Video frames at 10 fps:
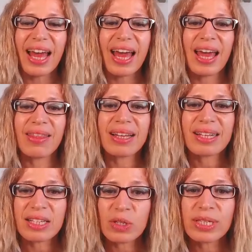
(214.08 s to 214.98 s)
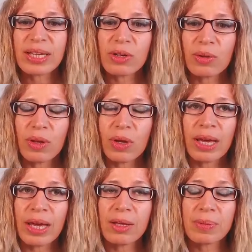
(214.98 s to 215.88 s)
And that, as you said,
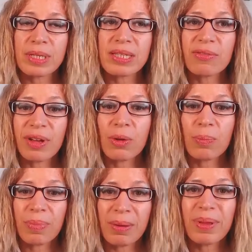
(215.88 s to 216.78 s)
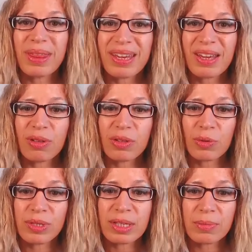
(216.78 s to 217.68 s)
helps us develop empathy
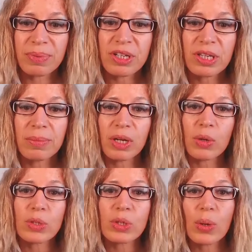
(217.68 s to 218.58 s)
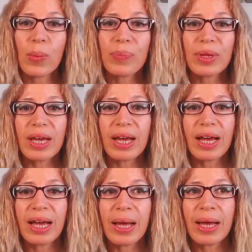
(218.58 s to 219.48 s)
towards that person, but also
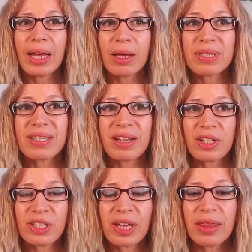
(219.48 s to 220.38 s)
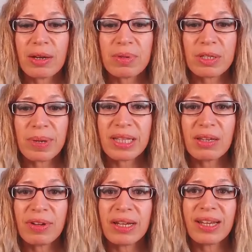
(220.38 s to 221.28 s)
help us understand their perspective